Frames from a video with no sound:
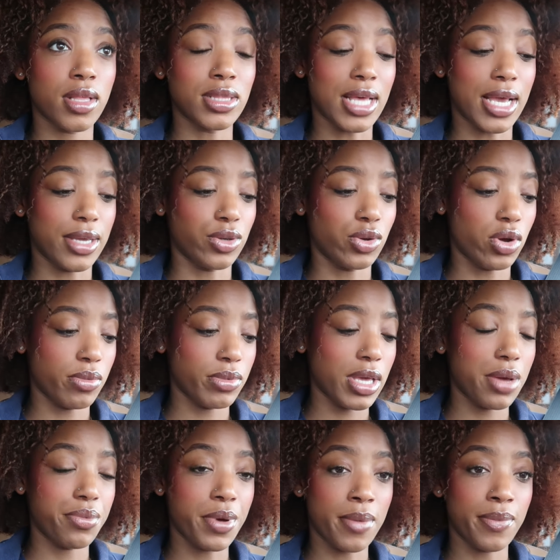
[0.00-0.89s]
Like
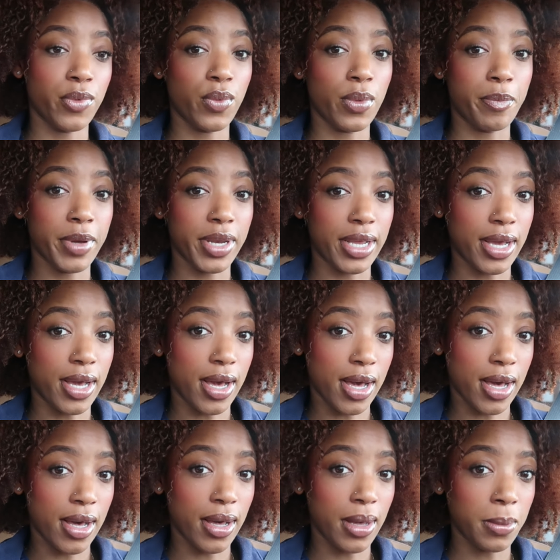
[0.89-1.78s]
normally I probably would put
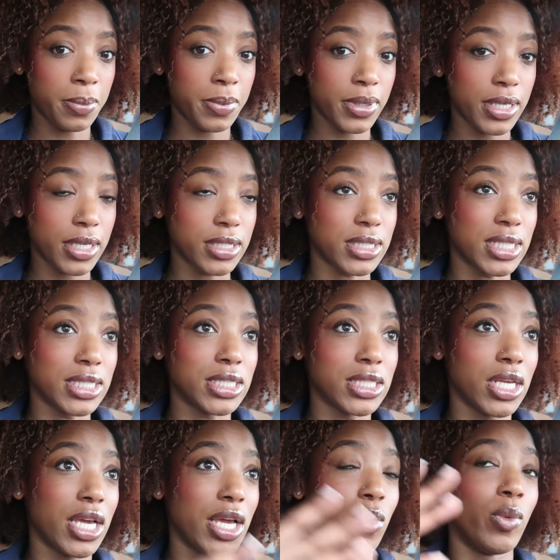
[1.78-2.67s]
it up because
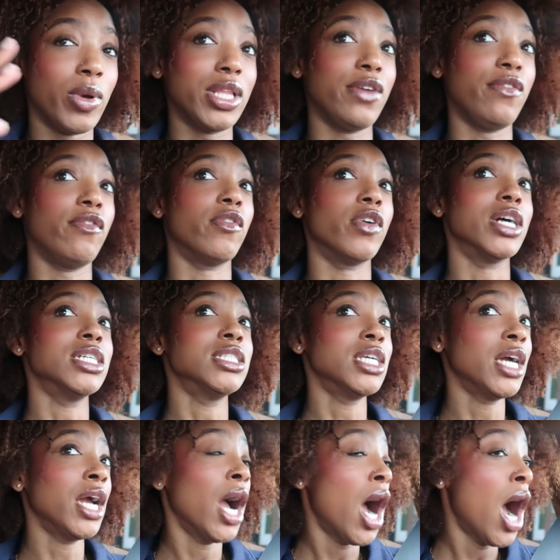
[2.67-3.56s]
it's looking really
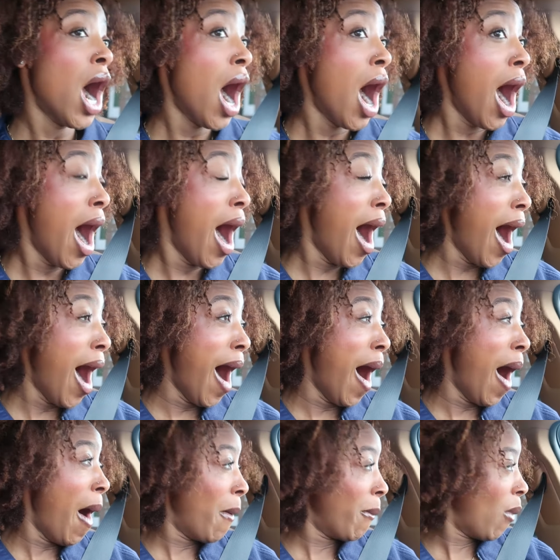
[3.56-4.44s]
frizzy
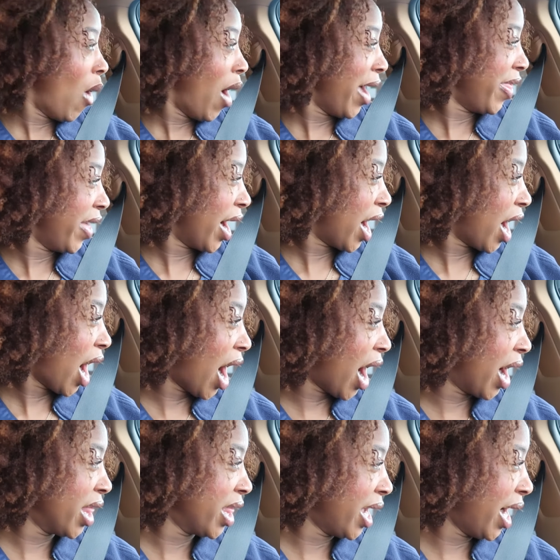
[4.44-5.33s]
more than
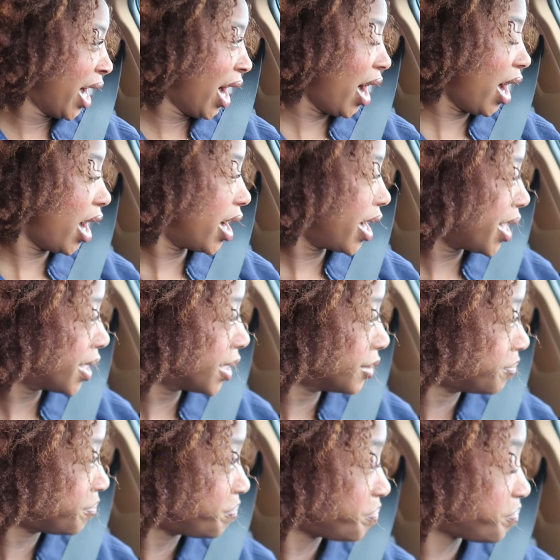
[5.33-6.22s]

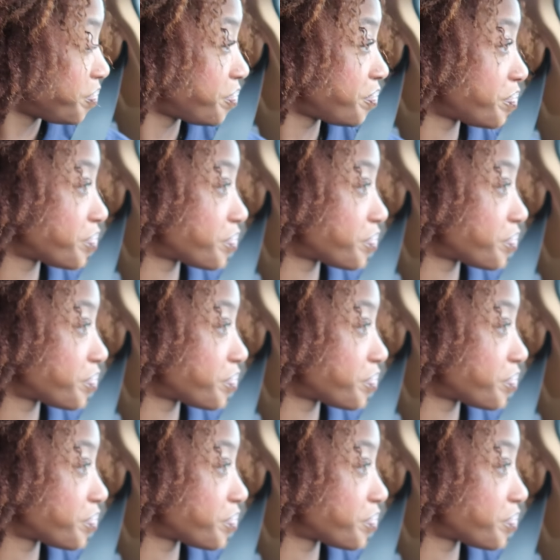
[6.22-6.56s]
curly.